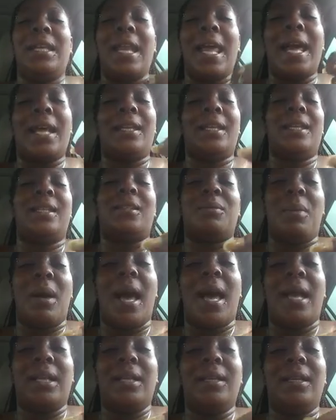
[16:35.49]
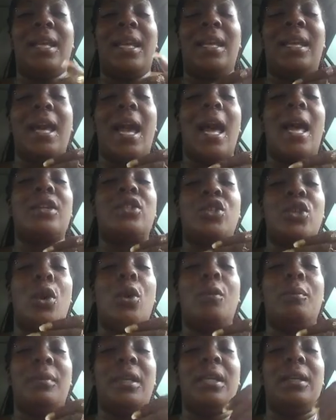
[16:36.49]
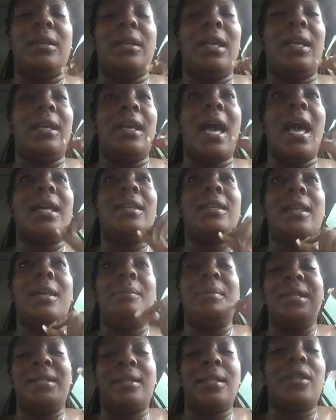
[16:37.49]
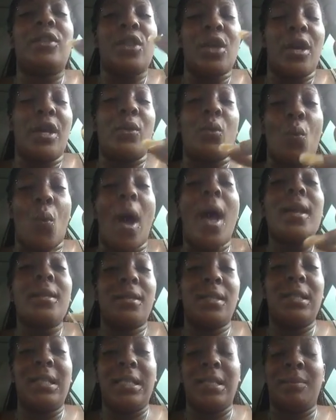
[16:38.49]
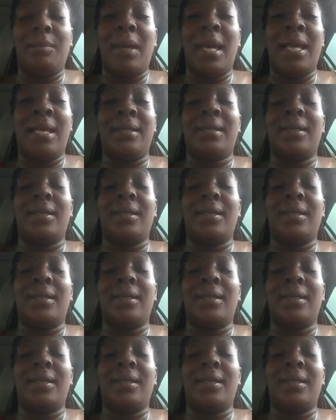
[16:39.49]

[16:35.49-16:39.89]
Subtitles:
out of his body and God showed me and God let me sit there and watch this man